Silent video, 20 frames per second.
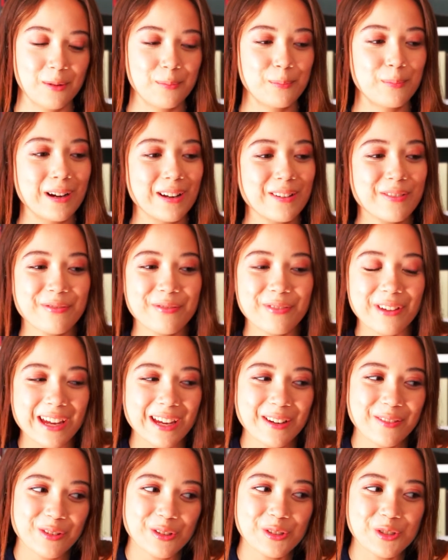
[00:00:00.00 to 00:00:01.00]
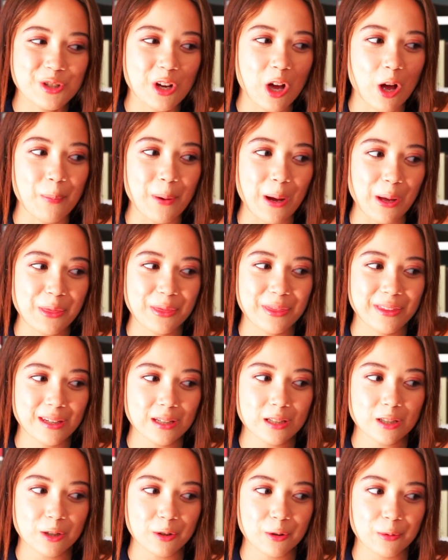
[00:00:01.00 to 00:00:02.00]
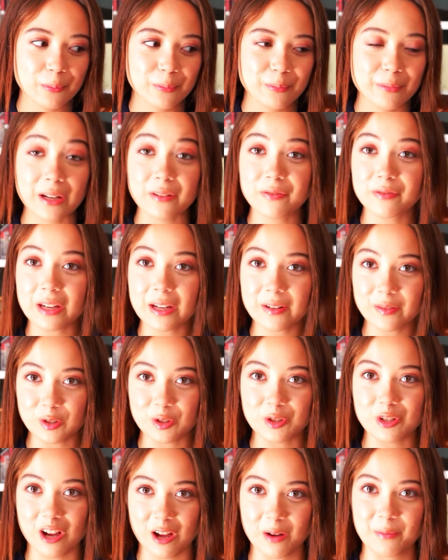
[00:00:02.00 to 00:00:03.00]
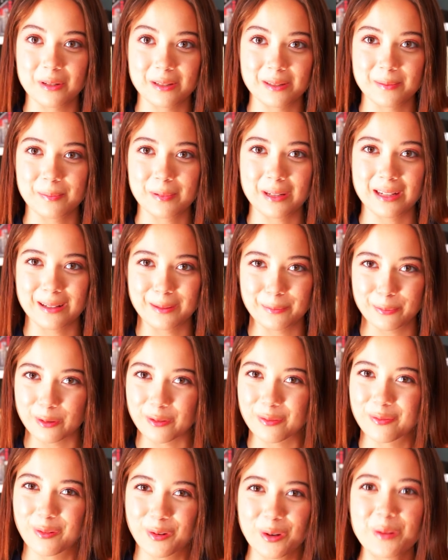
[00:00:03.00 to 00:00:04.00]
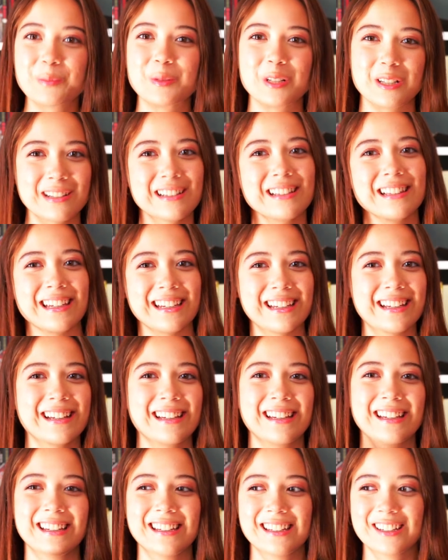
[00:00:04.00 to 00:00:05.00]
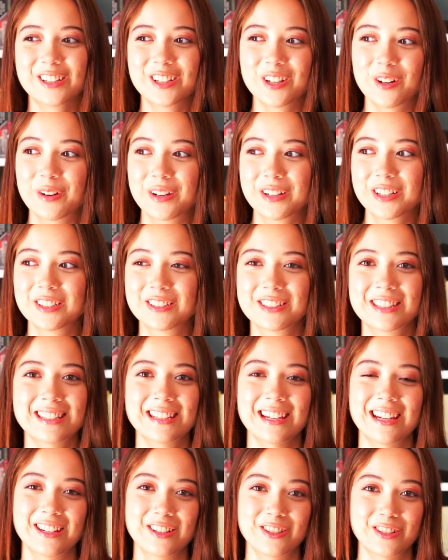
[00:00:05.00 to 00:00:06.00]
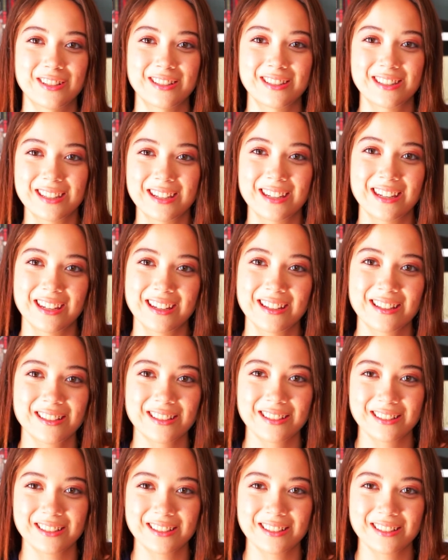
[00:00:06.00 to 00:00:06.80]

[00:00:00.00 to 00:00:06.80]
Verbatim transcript: My favorite job, I think my favorite job is being a performer, like going on stage and singing.